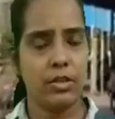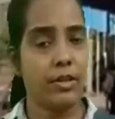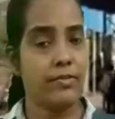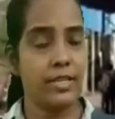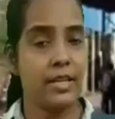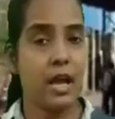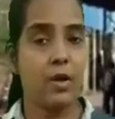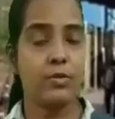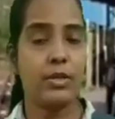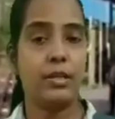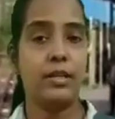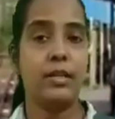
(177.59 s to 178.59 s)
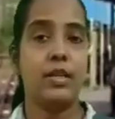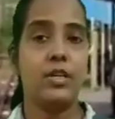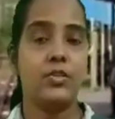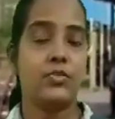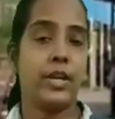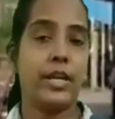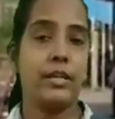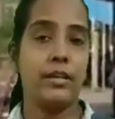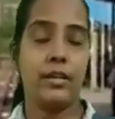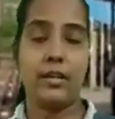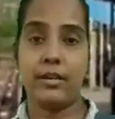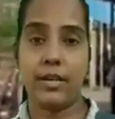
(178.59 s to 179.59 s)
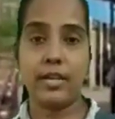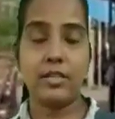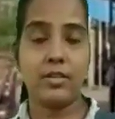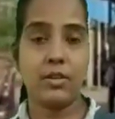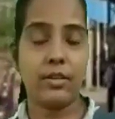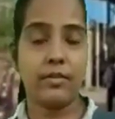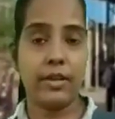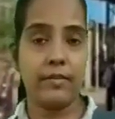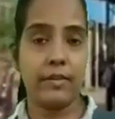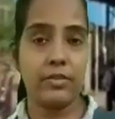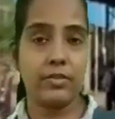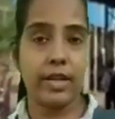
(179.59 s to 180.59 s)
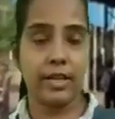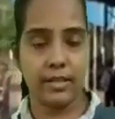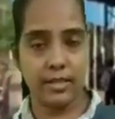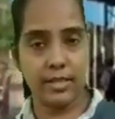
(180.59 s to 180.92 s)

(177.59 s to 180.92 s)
You have seen how the train runs on railway track.